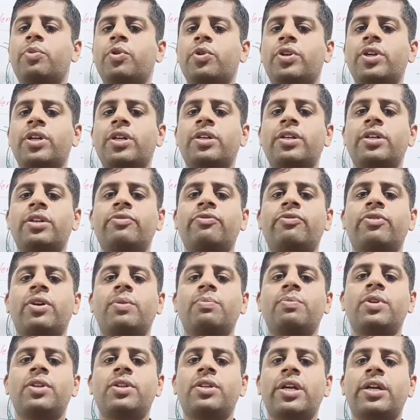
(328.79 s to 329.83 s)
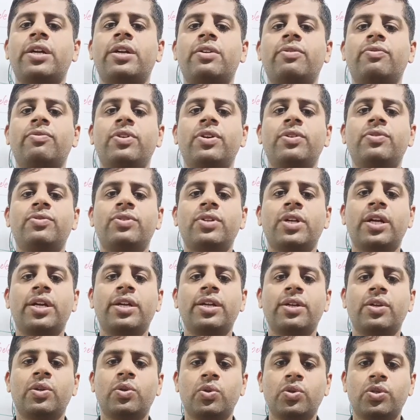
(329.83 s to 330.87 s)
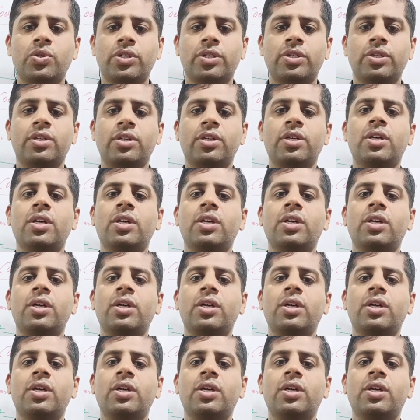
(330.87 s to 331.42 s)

protect it from the tidal waves and erosion.